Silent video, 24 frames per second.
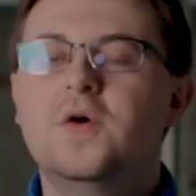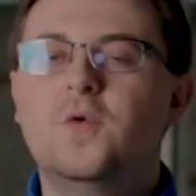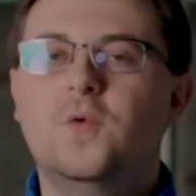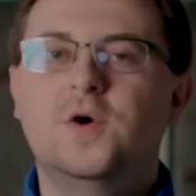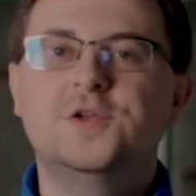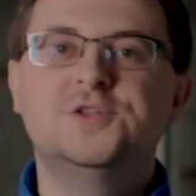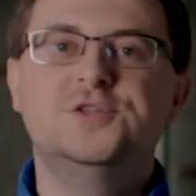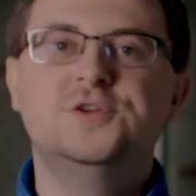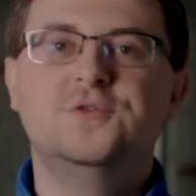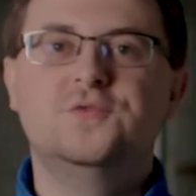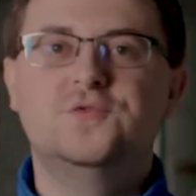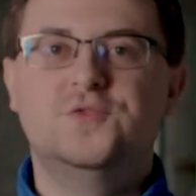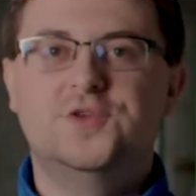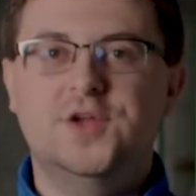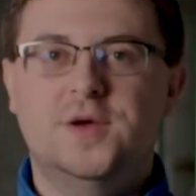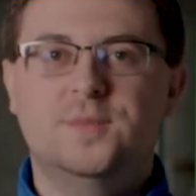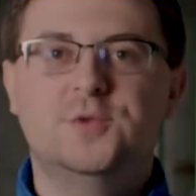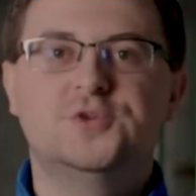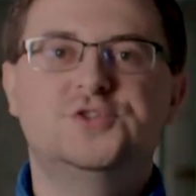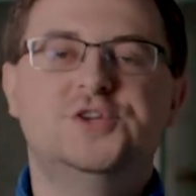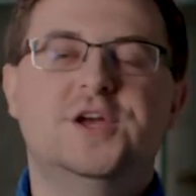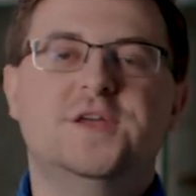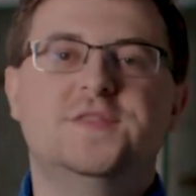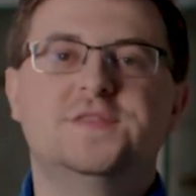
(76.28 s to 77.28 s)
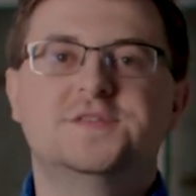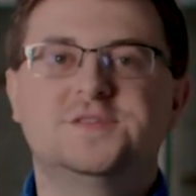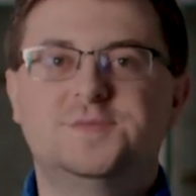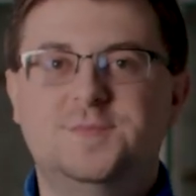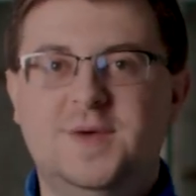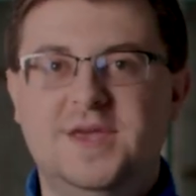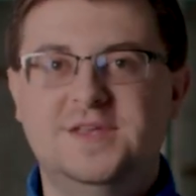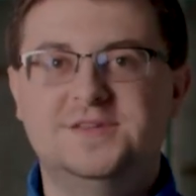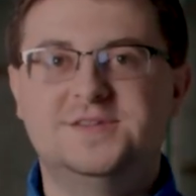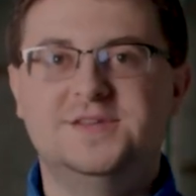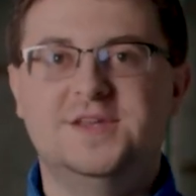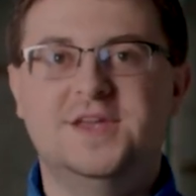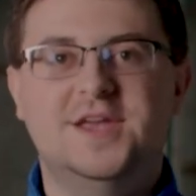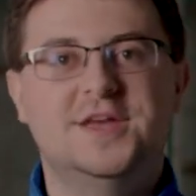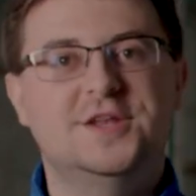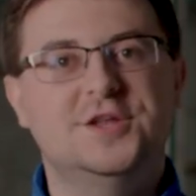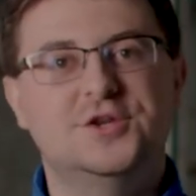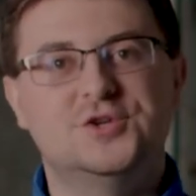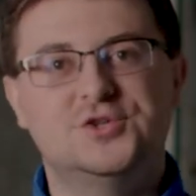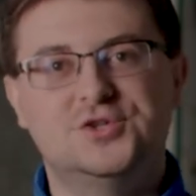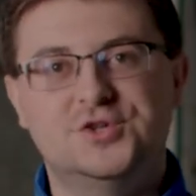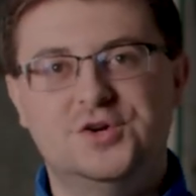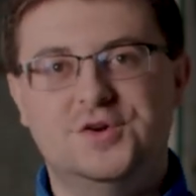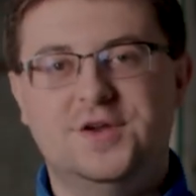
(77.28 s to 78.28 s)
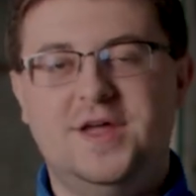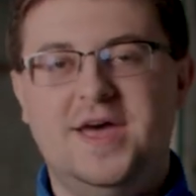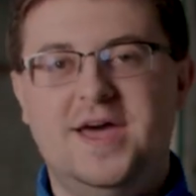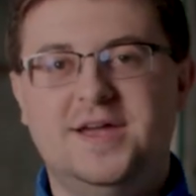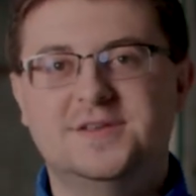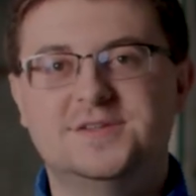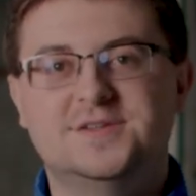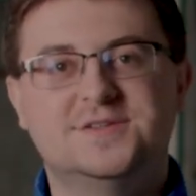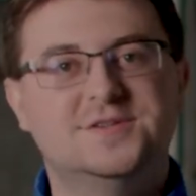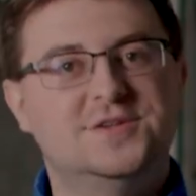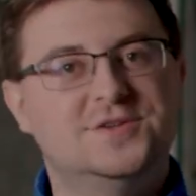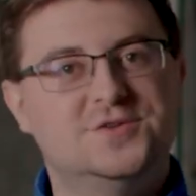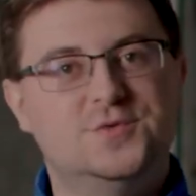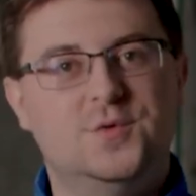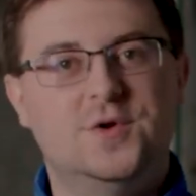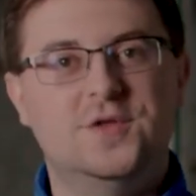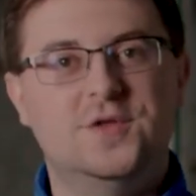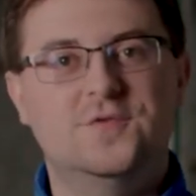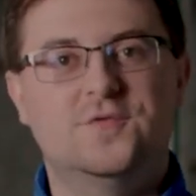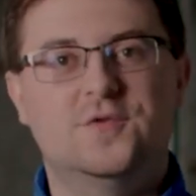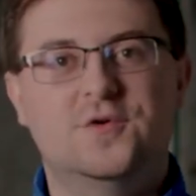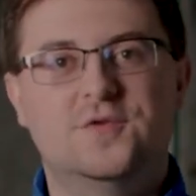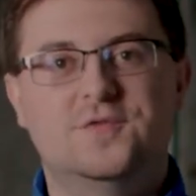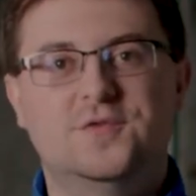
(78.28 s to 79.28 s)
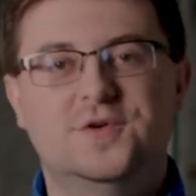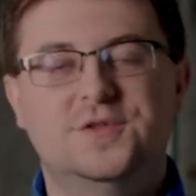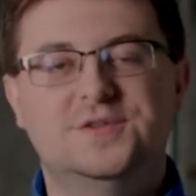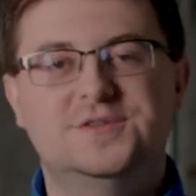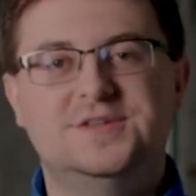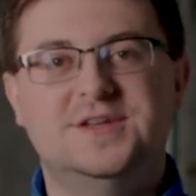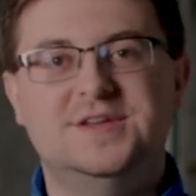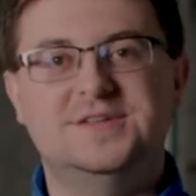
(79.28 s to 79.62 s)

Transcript: Once you've double checked the spacing and ensured access to 24 volts